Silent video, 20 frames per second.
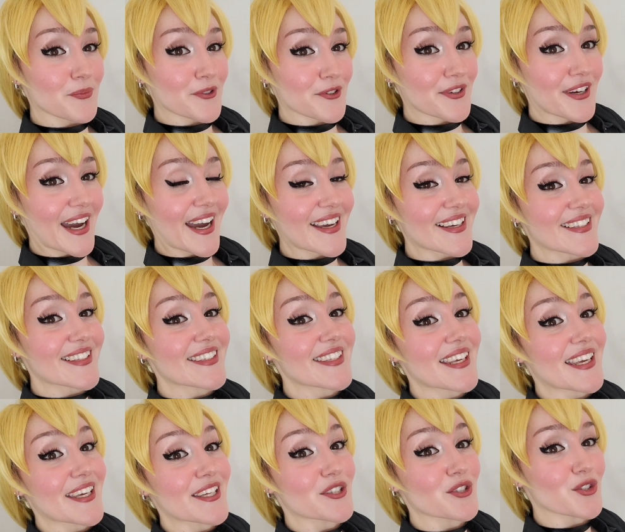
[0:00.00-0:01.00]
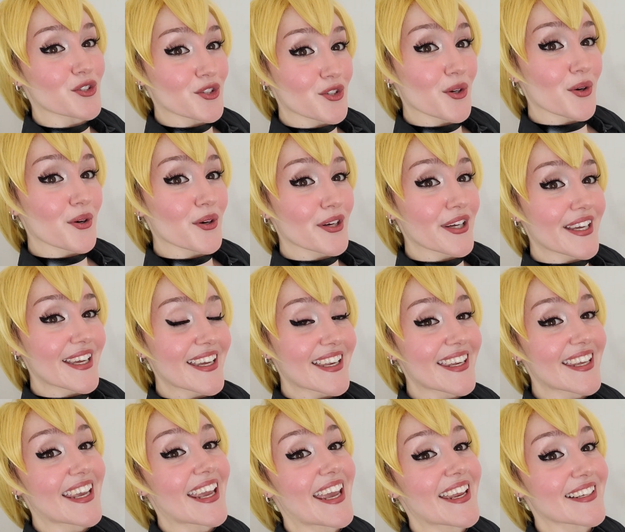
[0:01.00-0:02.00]
you guys enjoyed,
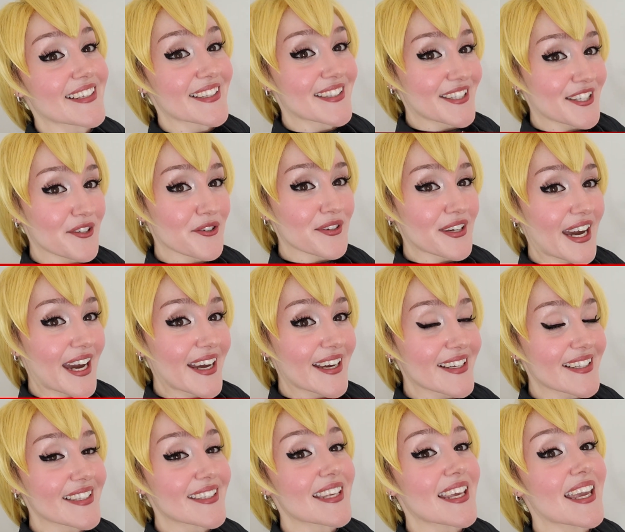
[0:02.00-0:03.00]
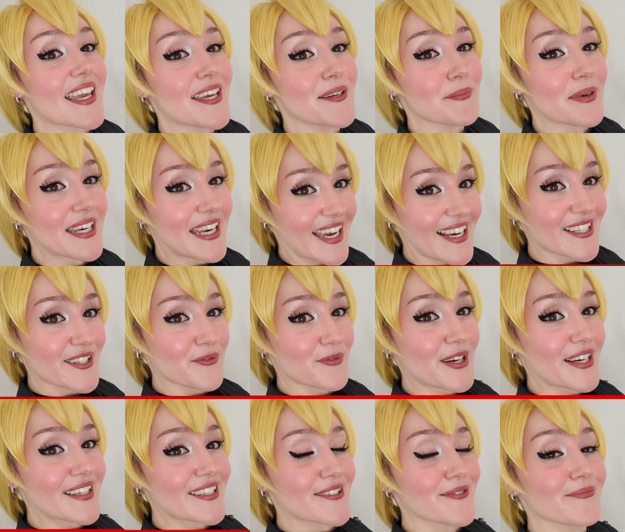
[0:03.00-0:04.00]
and I'll see you guys in my next
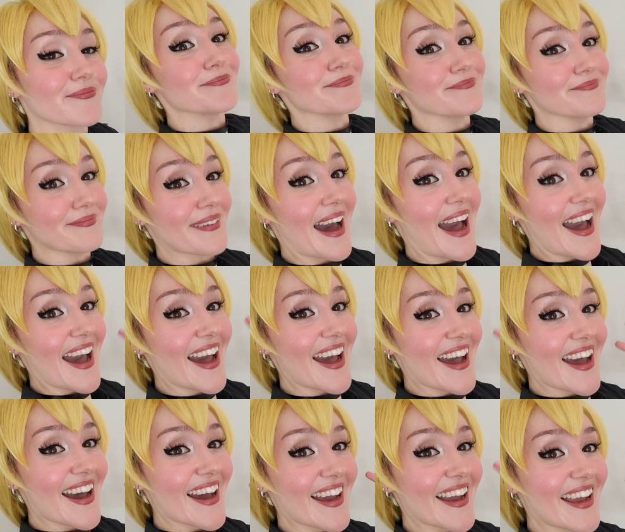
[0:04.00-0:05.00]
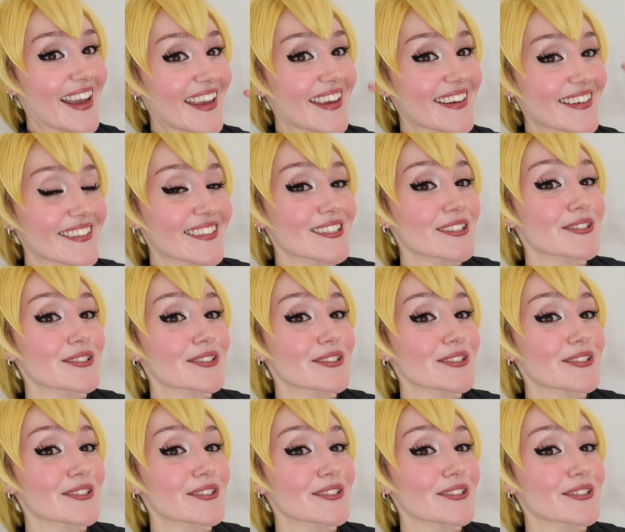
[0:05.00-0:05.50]
one. Bye.